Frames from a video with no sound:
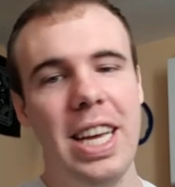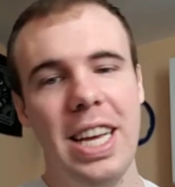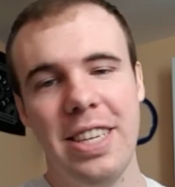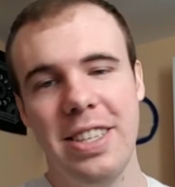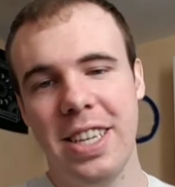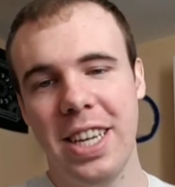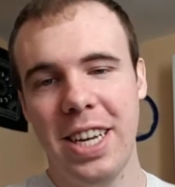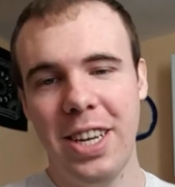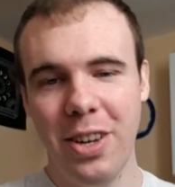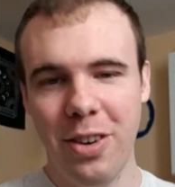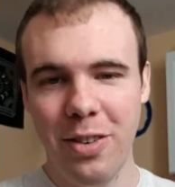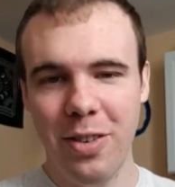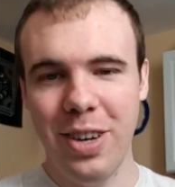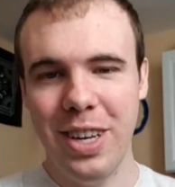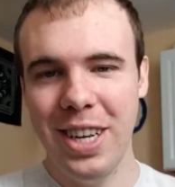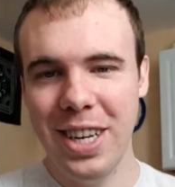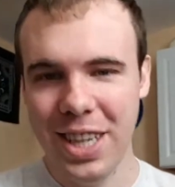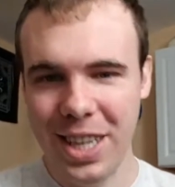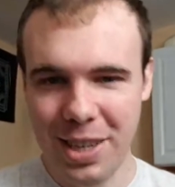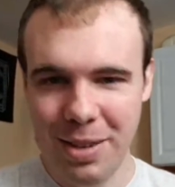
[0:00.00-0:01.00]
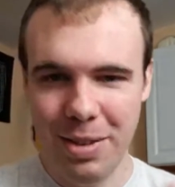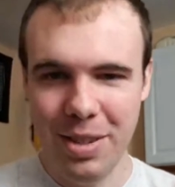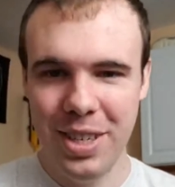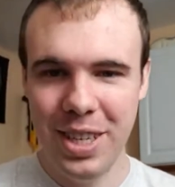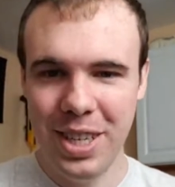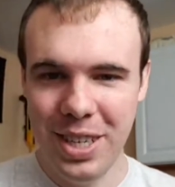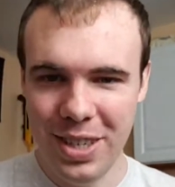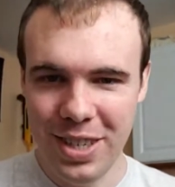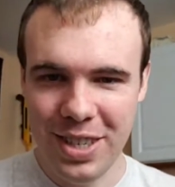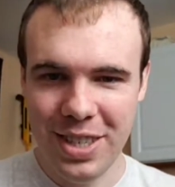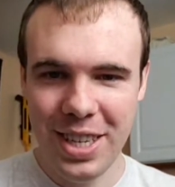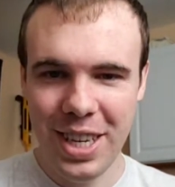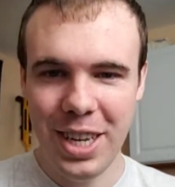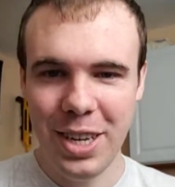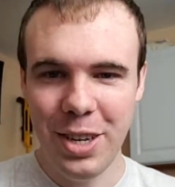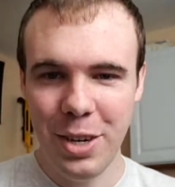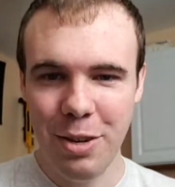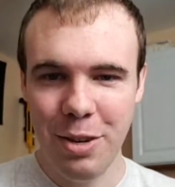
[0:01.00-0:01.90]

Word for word: it's like I don't want to continue to say it